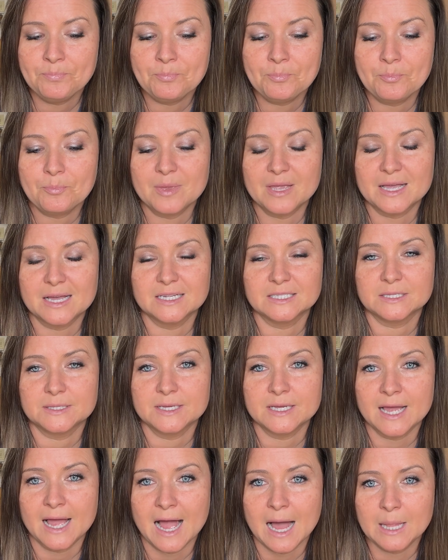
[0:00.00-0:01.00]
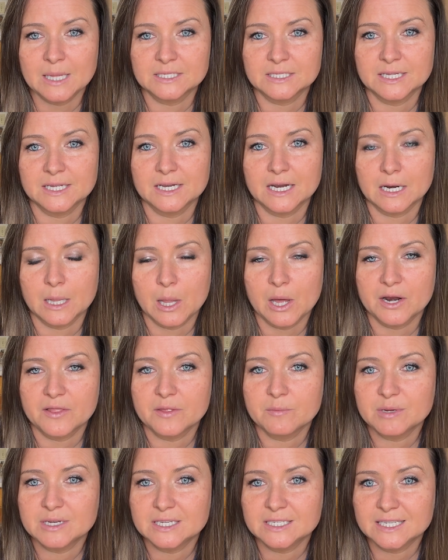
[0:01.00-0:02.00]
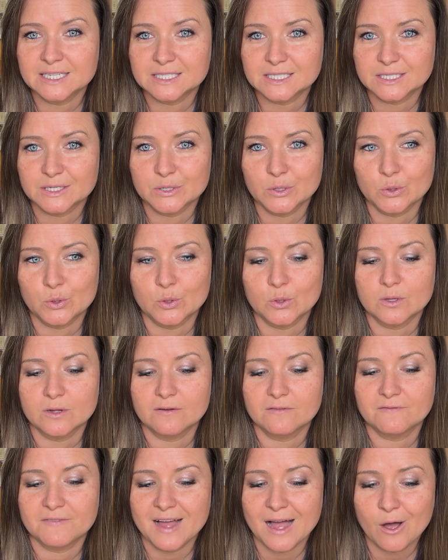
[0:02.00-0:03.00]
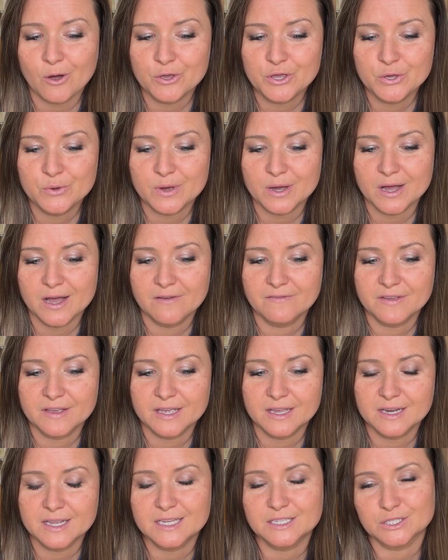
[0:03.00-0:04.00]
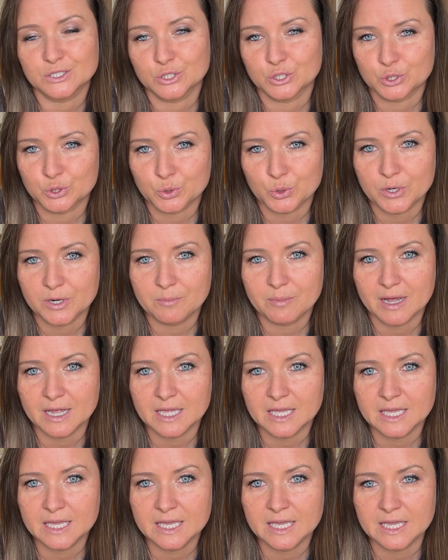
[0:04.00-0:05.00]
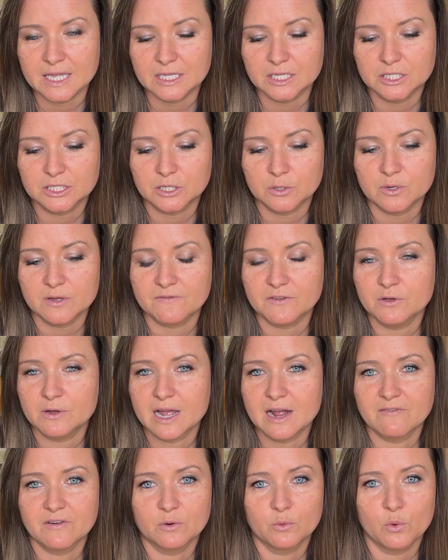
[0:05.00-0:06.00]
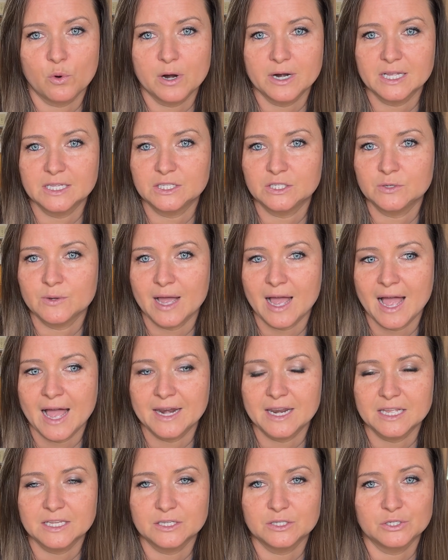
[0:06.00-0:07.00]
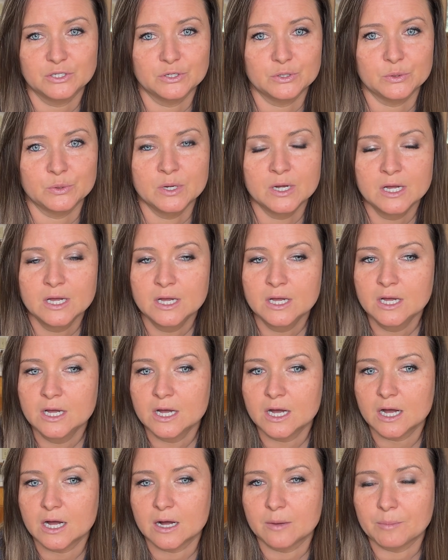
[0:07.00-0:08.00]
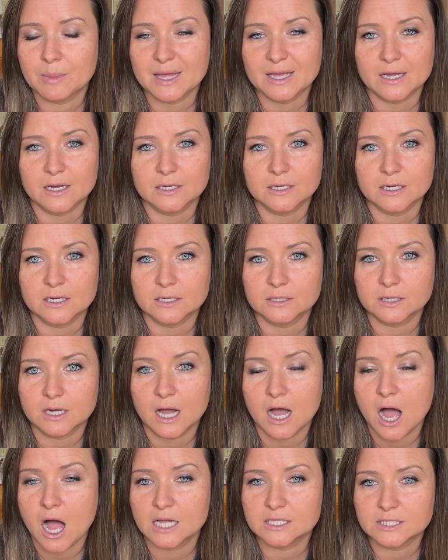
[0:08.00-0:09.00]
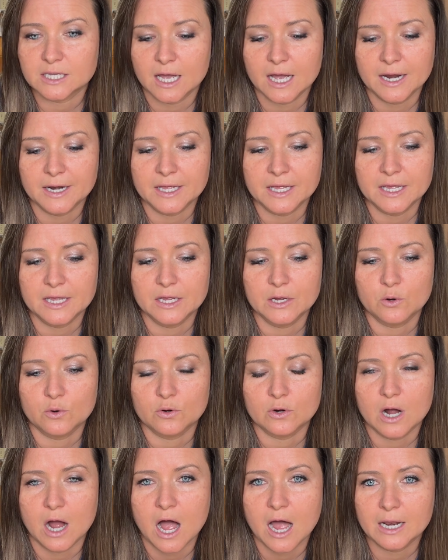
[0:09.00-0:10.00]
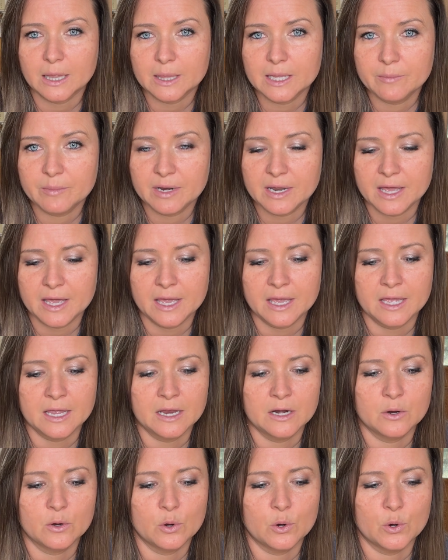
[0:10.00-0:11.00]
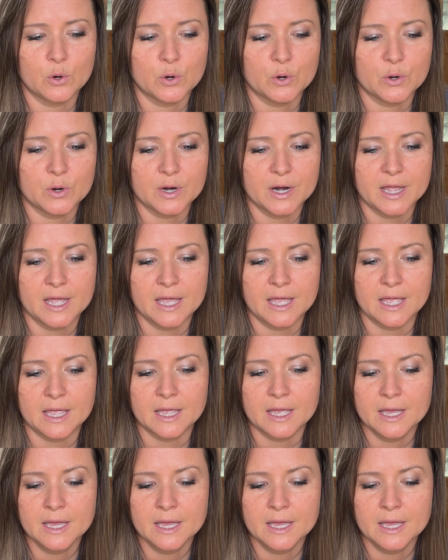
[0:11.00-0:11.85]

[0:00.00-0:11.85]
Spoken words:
because the allicin and a lot of the medicinal value of it is destroyed by heat. So if you ever wanted to add it to like a hot toddy or a hot lemonade or a